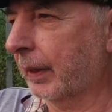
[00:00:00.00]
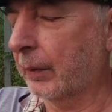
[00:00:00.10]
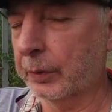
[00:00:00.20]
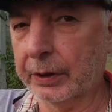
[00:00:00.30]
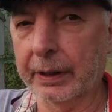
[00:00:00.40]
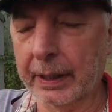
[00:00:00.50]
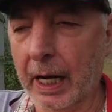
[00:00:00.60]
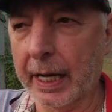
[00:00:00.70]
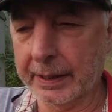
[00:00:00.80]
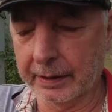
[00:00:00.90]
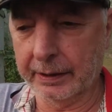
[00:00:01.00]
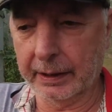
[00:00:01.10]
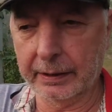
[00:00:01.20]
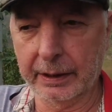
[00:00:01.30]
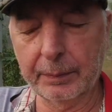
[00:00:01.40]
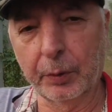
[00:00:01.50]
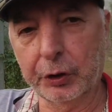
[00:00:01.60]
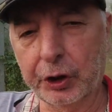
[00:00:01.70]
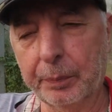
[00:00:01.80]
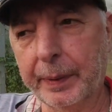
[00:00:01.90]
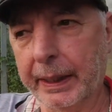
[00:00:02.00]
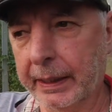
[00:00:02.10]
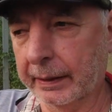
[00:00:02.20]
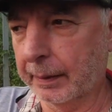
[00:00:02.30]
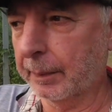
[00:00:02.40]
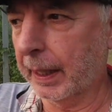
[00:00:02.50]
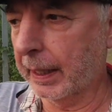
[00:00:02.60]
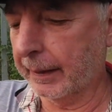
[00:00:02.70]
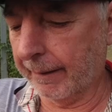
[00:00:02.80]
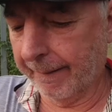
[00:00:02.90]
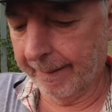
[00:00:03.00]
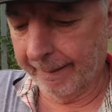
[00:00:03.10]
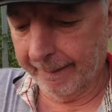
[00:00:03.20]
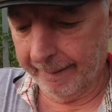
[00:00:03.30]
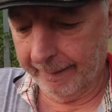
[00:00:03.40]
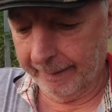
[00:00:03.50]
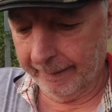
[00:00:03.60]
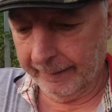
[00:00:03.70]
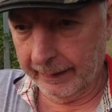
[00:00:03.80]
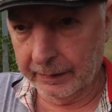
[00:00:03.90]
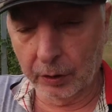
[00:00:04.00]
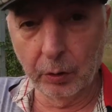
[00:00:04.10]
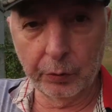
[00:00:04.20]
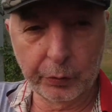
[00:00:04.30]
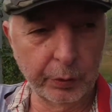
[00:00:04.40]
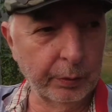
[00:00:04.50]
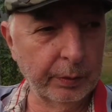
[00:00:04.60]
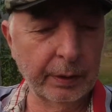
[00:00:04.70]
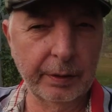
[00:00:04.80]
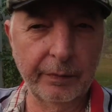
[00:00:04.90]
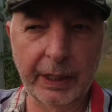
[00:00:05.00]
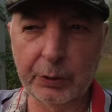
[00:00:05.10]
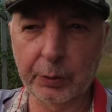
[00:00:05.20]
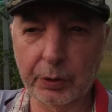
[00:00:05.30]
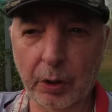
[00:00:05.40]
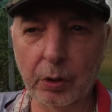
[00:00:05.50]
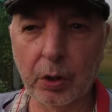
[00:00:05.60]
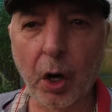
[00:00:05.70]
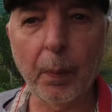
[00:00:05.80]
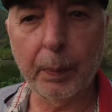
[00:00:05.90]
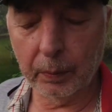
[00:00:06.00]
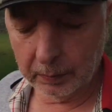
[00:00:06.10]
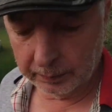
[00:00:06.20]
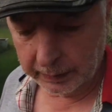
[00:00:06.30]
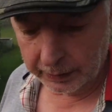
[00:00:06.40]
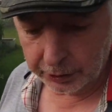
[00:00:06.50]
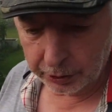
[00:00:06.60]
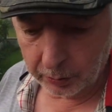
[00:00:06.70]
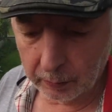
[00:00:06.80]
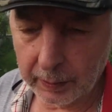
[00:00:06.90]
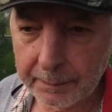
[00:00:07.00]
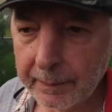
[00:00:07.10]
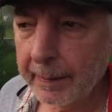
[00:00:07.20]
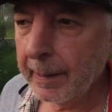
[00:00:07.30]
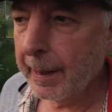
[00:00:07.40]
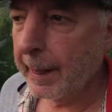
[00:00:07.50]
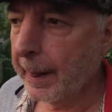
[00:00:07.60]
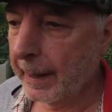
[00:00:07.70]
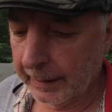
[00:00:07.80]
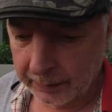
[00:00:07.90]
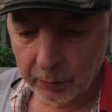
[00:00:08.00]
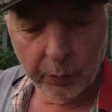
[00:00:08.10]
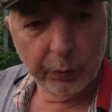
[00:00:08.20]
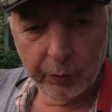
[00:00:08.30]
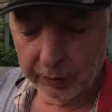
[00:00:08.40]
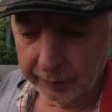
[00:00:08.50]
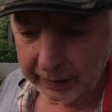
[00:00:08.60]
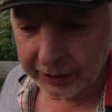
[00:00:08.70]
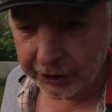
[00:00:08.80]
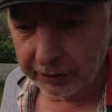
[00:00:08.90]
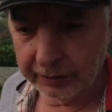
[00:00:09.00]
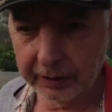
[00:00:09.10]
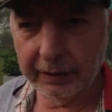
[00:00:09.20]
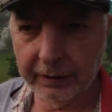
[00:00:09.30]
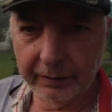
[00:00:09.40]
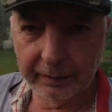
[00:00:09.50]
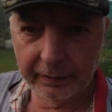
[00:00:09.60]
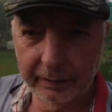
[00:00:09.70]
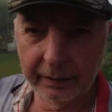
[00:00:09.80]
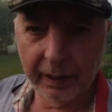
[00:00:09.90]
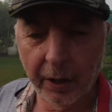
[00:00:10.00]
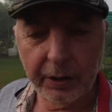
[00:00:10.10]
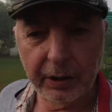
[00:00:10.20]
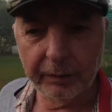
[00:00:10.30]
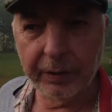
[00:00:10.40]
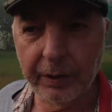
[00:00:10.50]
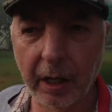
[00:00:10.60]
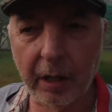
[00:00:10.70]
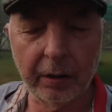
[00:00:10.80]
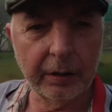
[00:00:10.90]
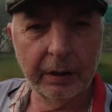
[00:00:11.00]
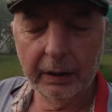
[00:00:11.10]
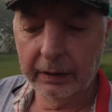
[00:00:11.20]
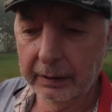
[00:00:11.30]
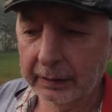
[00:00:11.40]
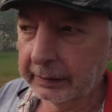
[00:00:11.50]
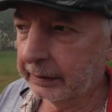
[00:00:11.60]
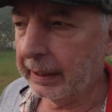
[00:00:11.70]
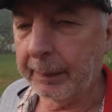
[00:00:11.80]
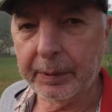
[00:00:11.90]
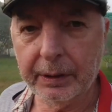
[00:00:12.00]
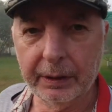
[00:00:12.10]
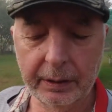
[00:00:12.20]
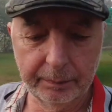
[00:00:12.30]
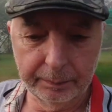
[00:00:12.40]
it was at night, and they had this butchered pig in the back, and they're going through, the village was called Coppell near Chorley, and they're going through the village, and out of the dark steps the